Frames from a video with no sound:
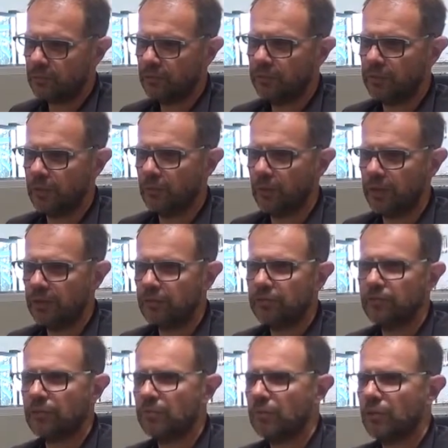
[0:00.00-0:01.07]
moving away
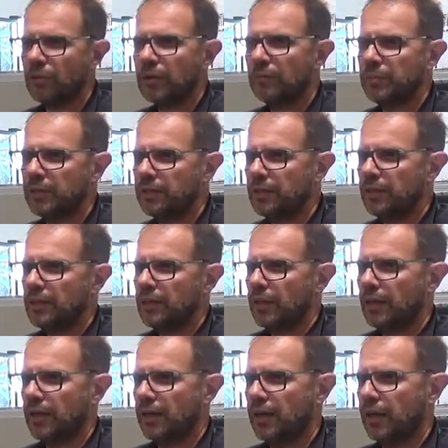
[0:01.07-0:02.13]
from ornament,
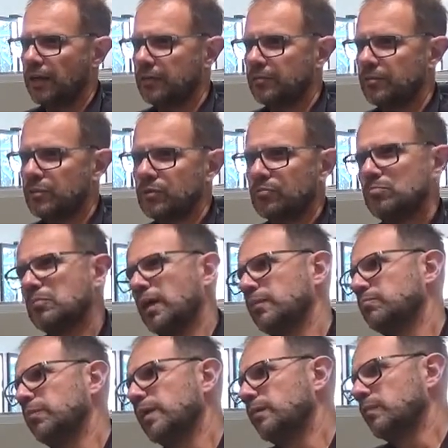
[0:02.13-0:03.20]
and
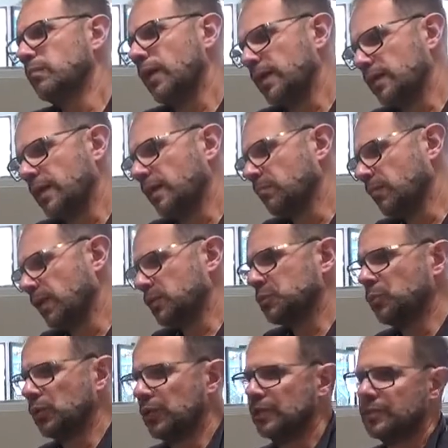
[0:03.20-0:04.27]
and maybe my, are much
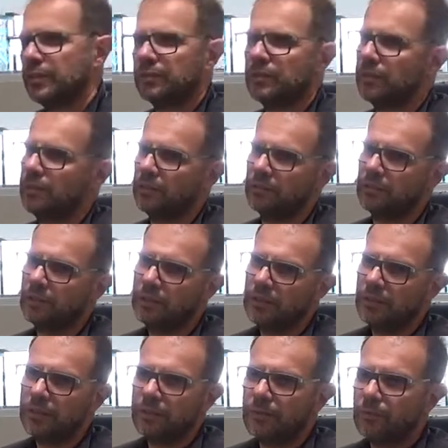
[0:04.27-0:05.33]
more interested in
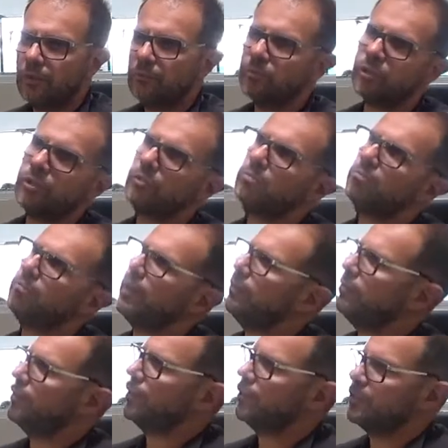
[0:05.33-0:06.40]
what could
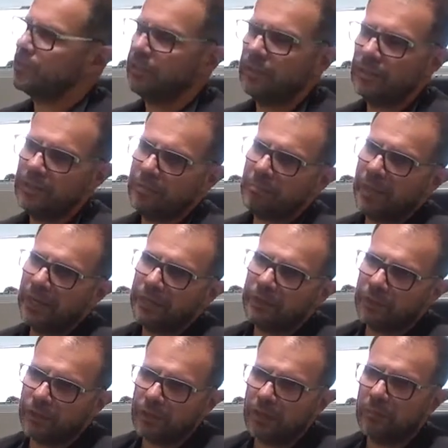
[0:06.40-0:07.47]
maybe be considered either
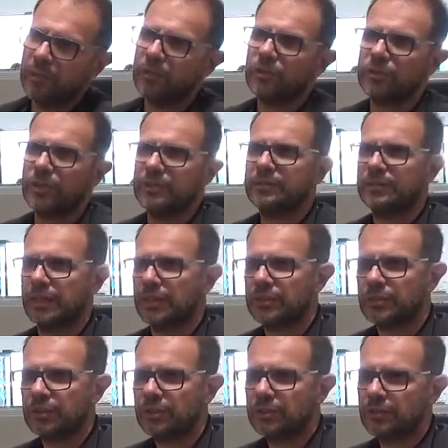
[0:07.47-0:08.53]
micro ornament or just
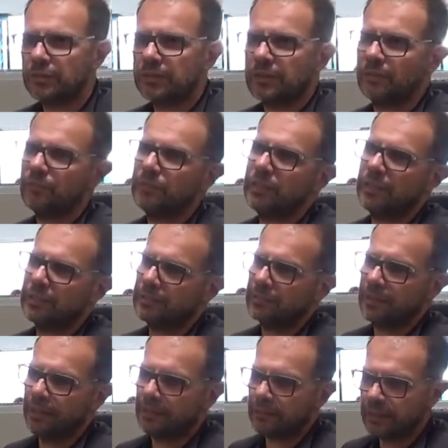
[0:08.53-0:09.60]
texture, something that is
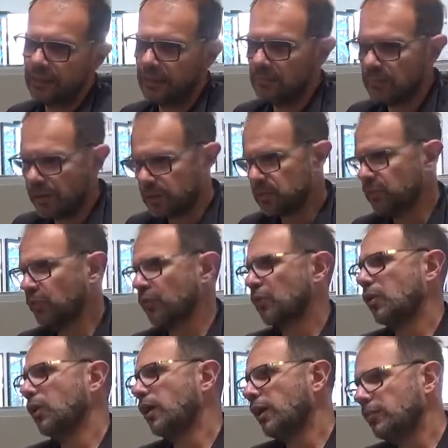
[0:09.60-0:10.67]
like really much
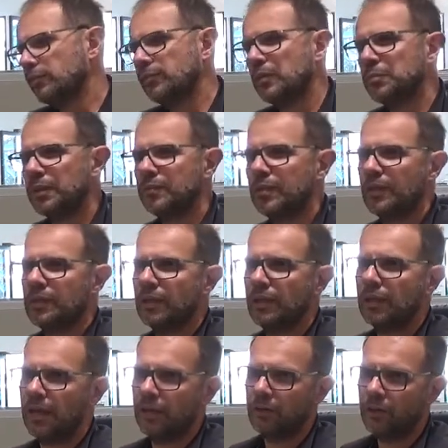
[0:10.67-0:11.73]
more of the
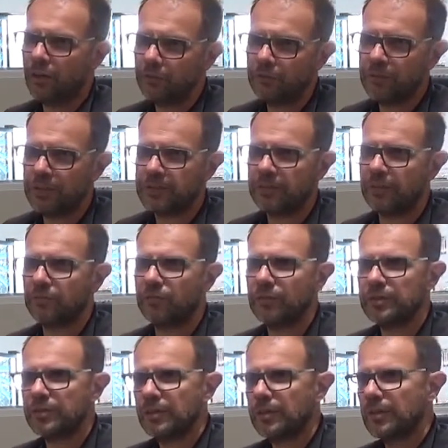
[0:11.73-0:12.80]
material and off the
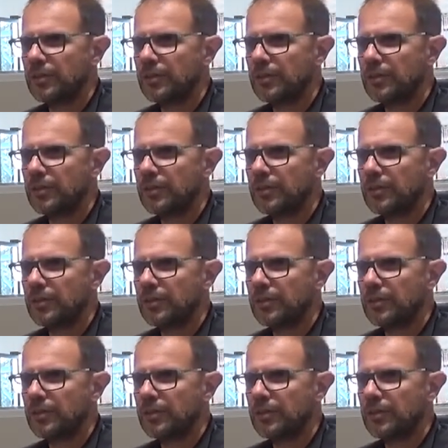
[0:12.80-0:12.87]
surface,